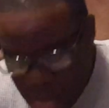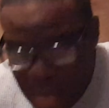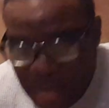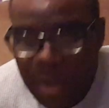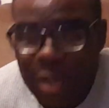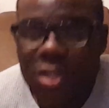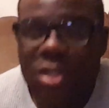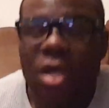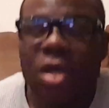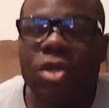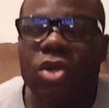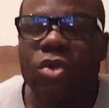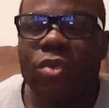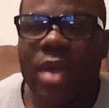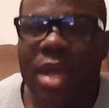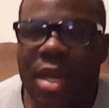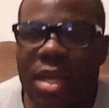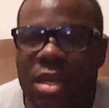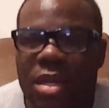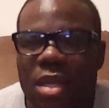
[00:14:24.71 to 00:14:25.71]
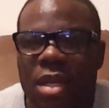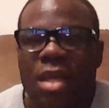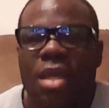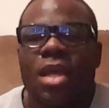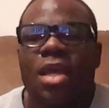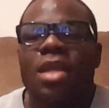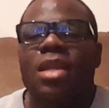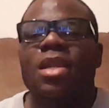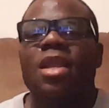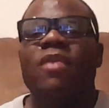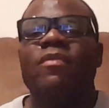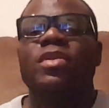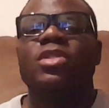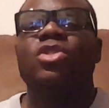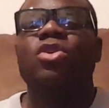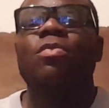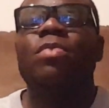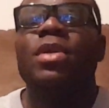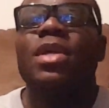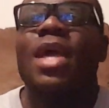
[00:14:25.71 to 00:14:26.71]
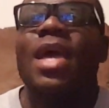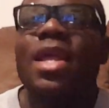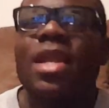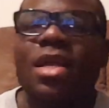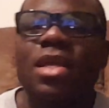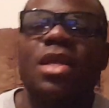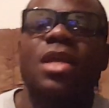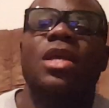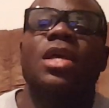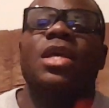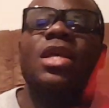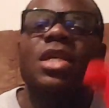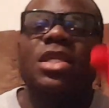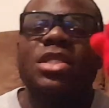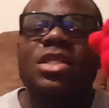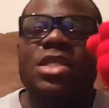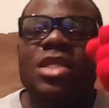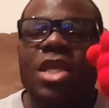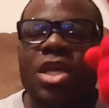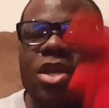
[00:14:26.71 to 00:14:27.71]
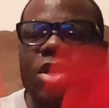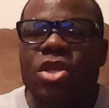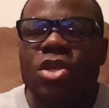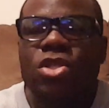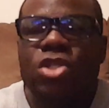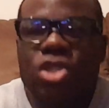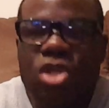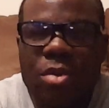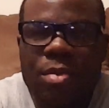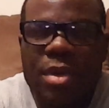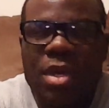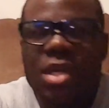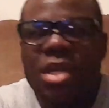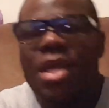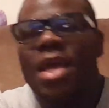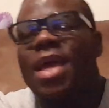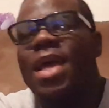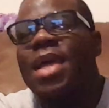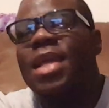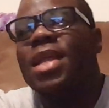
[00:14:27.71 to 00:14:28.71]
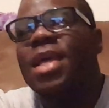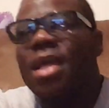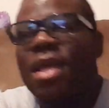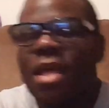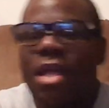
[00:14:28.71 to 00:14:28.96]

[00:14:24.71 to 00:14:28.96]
Most underrated, never duplicated sneaker YouTuber in the land.